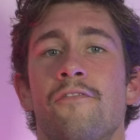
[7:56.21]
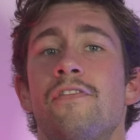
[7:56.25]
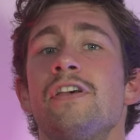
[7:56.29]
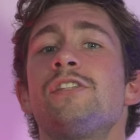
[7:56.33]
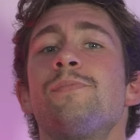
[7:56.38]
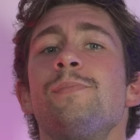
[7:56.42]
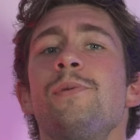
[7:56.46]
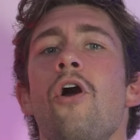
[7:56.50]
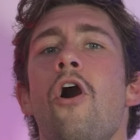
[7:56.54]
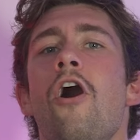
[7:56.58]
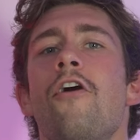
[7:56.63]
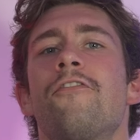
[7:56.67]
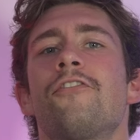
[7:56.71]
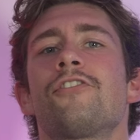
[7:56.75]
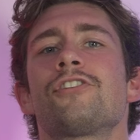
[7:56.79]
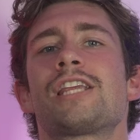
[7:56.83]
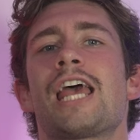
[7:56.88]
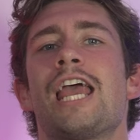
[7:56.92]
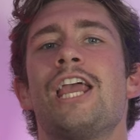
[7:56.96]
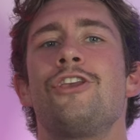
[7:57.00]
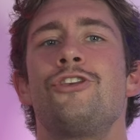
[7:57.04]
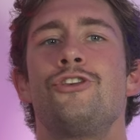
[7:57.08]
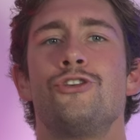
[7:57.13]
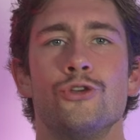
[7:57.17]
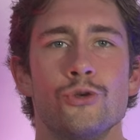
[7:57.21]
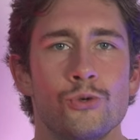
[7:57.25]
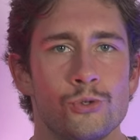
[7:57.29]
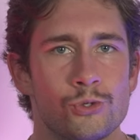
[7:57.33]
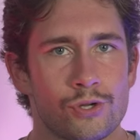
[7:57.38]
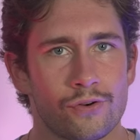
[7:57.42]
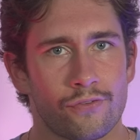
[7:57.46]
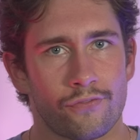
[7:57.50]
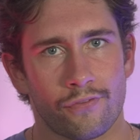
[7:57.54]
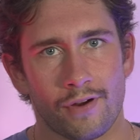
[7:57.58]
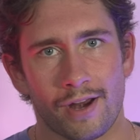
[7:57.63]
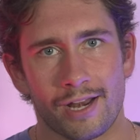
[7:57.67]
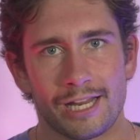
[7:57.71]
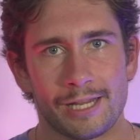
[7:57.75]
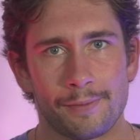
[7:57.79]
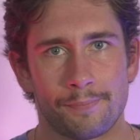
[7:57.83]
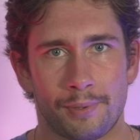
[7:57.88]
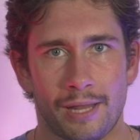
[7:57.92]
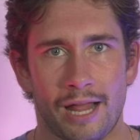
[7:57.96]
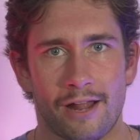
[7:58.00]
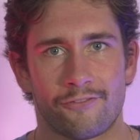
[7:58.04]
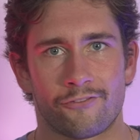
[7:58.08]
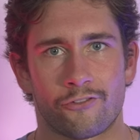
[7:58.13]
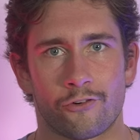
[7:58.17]
Visme offers a user-friendly
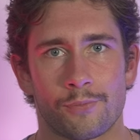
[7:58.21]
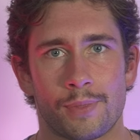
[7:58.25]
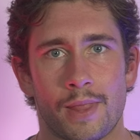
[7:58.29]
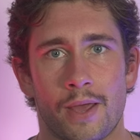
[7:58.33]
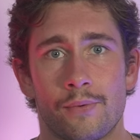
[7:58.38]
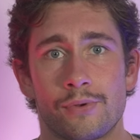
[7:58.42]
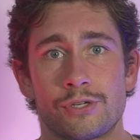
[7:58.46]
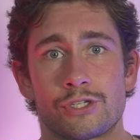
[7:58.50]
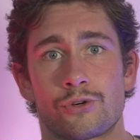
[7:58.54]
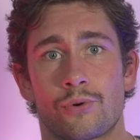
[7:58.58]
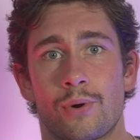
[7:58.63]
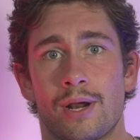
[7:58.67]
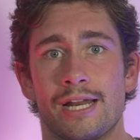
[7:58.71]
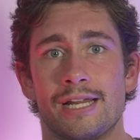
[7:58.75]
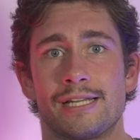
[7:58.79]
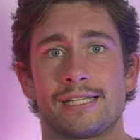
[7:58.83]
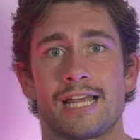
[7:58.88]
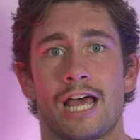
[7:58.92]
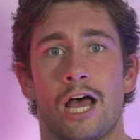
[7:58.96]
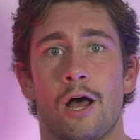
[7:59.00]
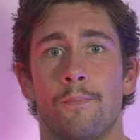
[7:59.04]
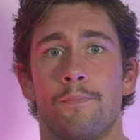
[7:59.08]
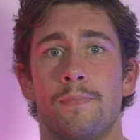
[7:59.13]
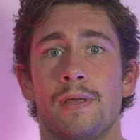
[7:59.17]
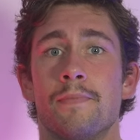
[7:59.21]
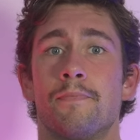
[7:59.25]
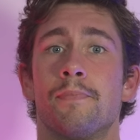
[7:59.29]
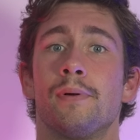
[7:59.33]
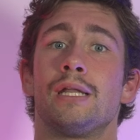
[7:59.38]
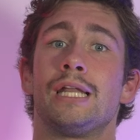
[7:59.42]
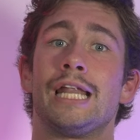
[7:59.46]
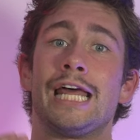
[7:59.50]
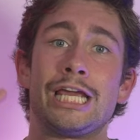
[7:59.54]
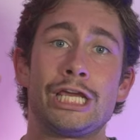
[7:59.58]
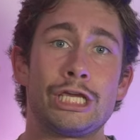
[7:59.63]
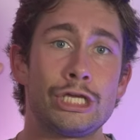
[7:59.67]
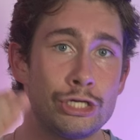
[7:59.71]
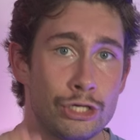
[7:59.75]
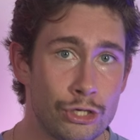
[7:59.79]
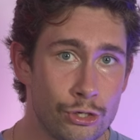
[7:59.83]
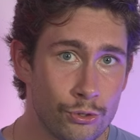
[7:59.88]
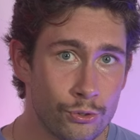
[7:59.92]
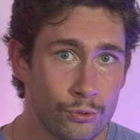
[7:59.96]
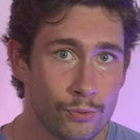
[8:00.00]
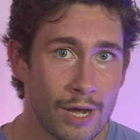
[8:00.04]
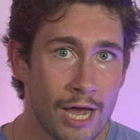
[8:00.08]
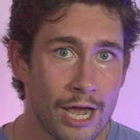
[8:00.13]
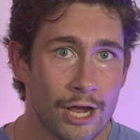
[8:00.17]
platform that was created to help people like you